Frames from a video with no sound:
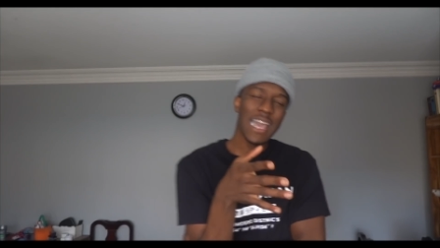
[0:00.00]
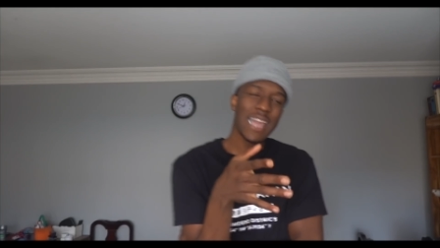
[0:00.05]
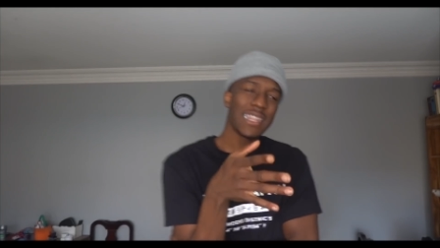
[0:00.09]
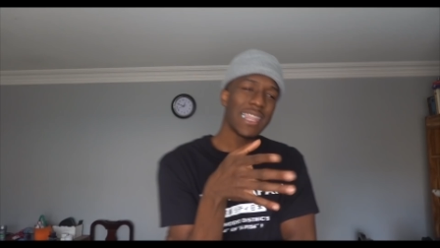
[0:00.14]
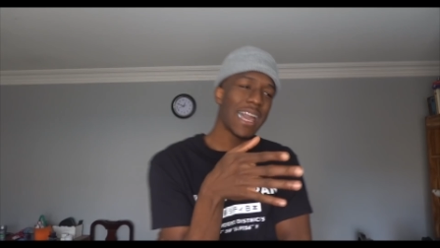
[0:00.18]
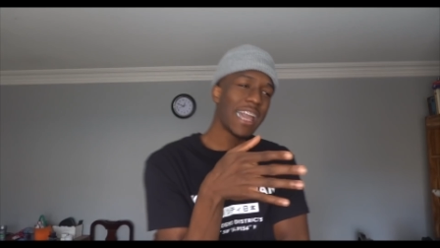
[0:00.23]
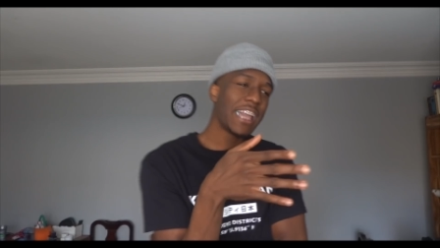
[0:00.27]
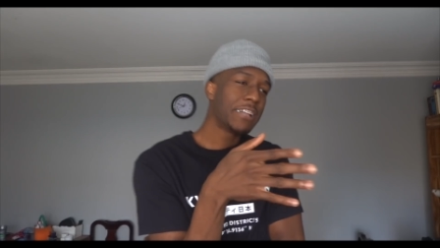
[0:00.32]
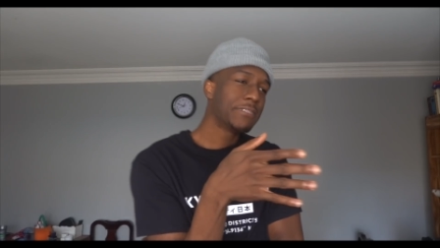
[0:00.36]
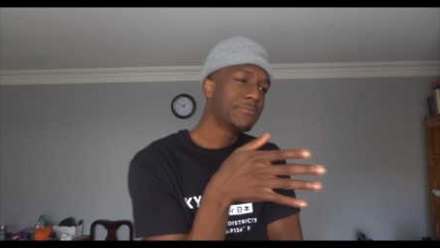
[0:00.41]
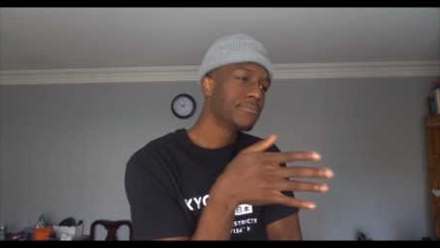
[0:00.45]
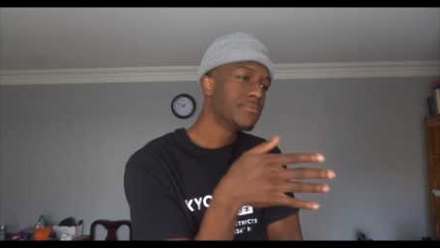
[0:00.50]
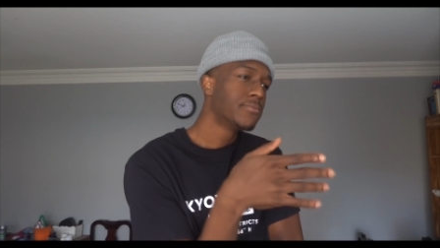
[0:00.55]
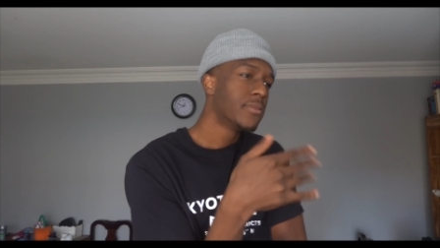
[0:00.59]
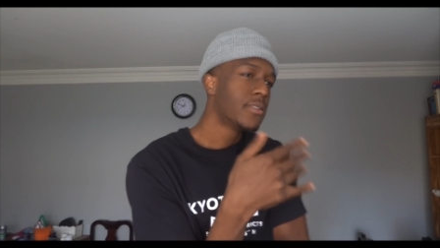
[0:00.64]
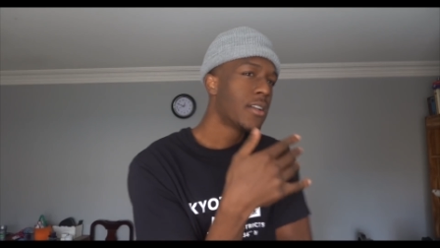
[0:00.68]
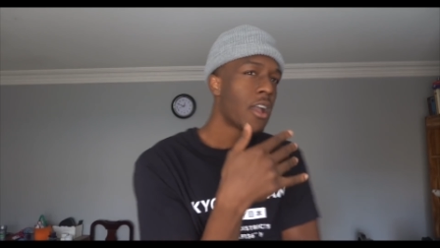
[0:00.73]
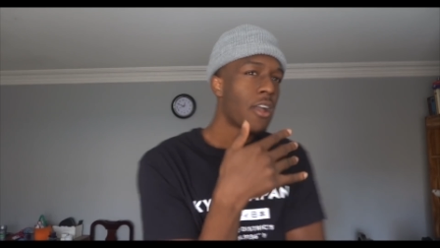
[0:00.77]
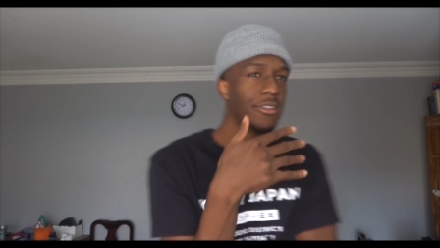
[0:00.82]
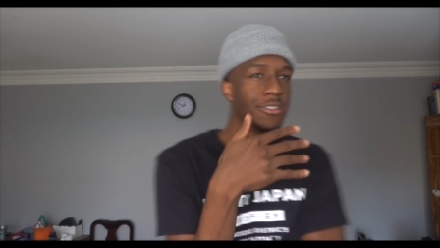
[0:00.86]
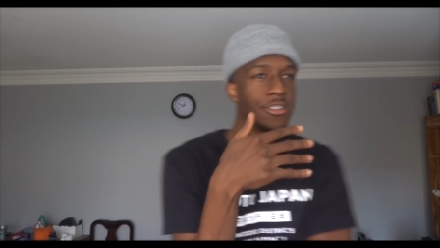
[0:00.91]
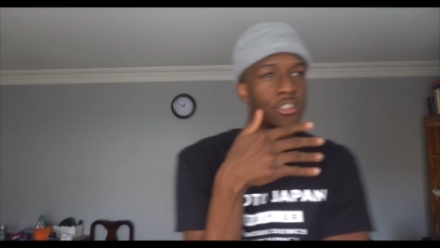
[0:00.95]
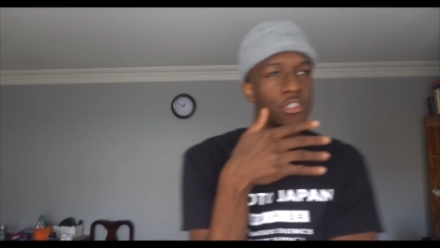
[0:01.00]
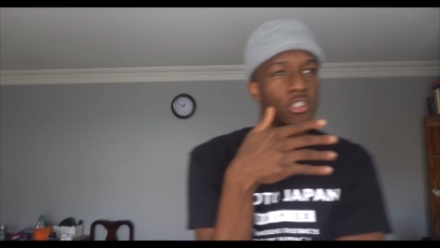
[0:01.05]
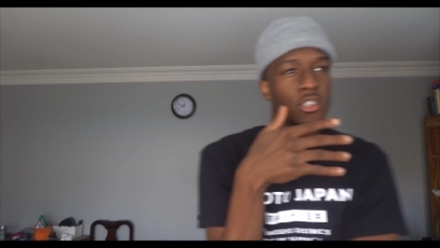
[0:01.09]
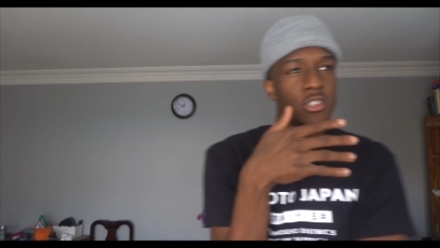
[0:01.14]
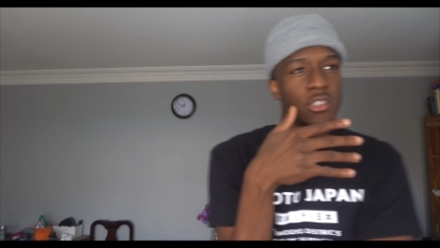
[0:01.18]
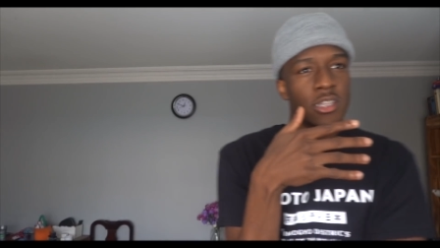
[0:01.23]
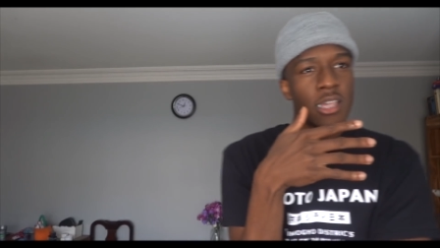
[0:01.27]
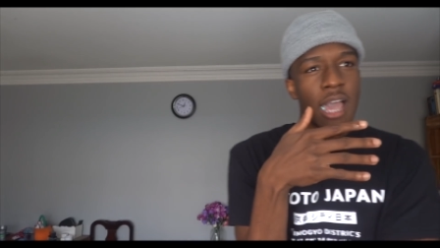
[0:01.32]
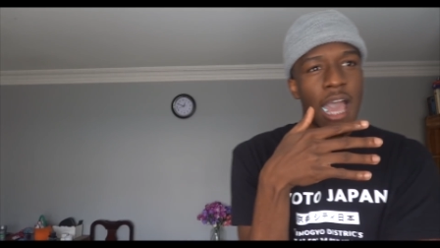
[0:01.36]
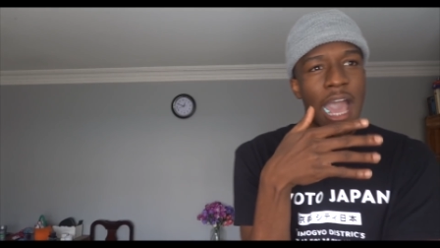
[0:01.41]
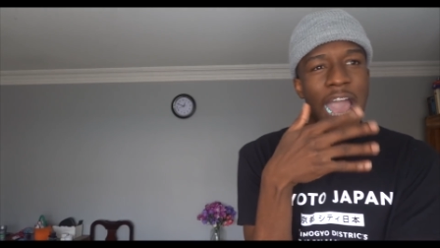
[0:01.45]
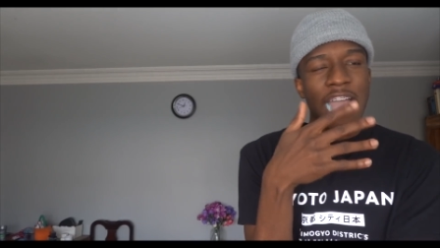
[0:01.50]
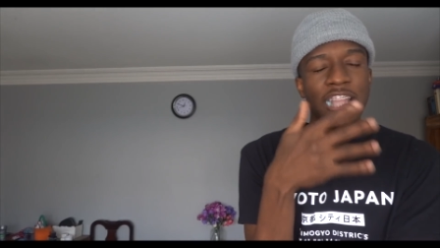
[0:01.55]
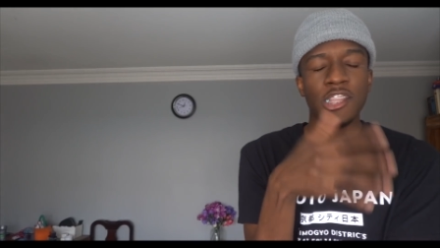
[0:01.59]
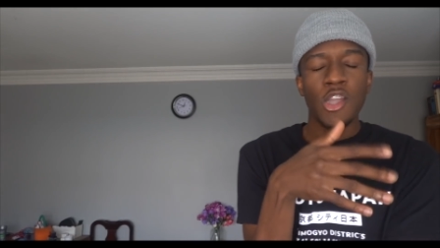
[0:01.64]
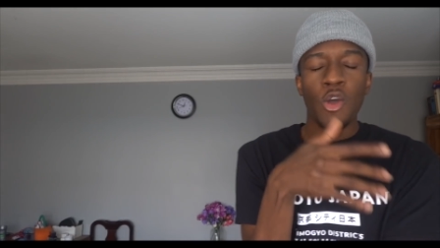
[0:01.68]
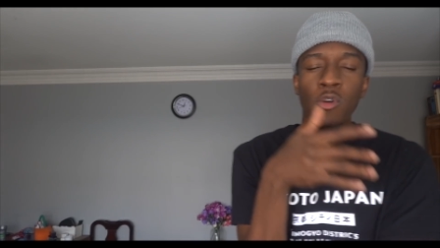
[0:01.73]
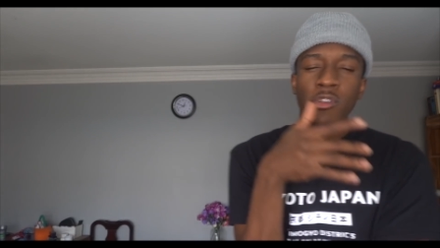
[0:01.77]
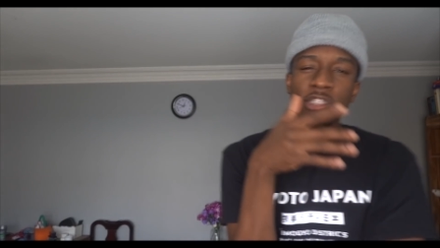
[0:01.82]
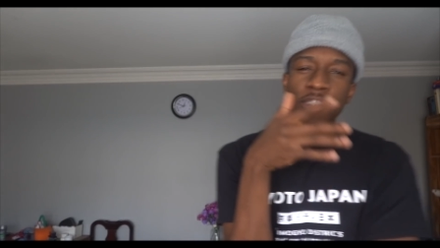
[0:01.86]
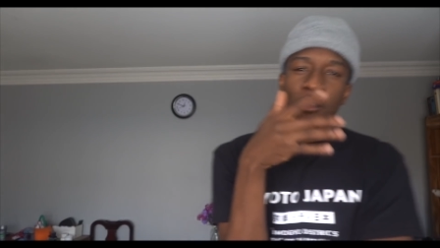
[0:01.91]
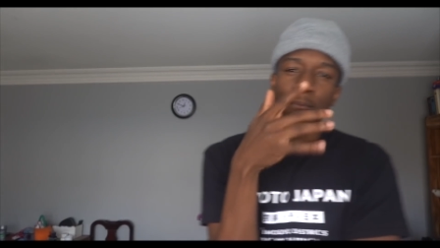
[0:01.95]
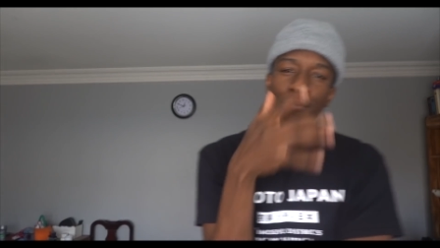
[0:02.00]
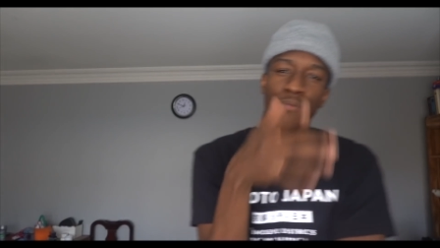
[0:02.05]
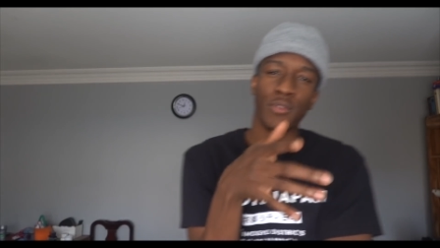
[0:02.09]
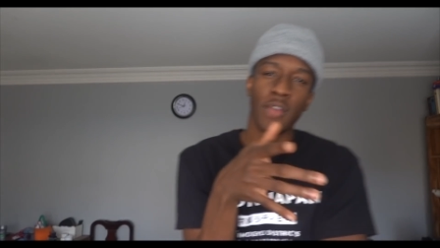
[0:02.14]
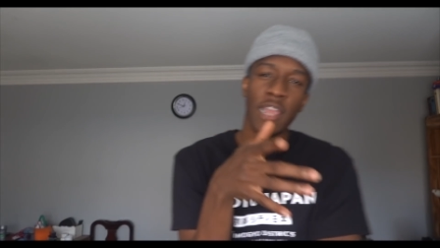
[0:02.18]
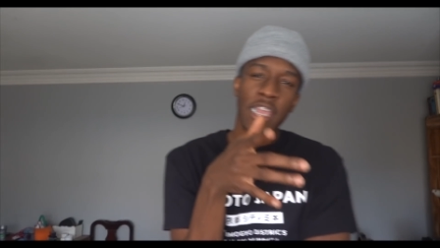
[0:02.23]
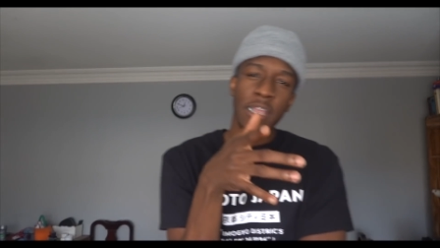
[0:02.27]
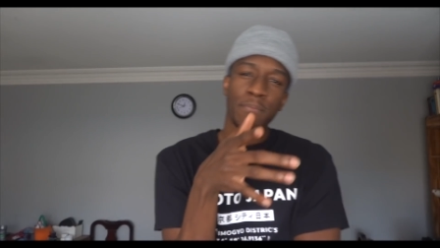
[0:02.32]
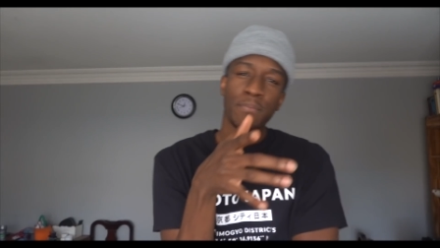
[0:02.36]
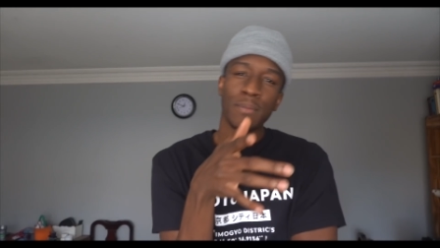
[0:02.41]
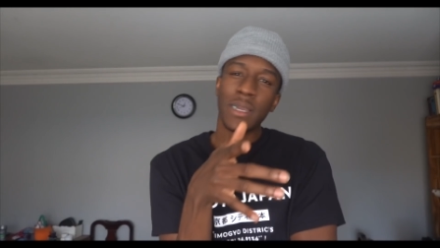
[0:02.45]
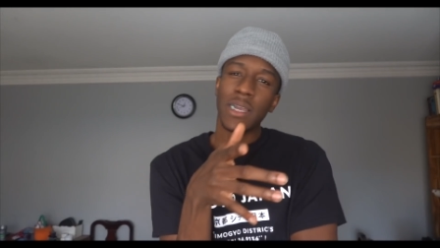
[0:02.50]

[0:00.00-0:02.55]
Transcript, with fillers: that like, I know it's a prank,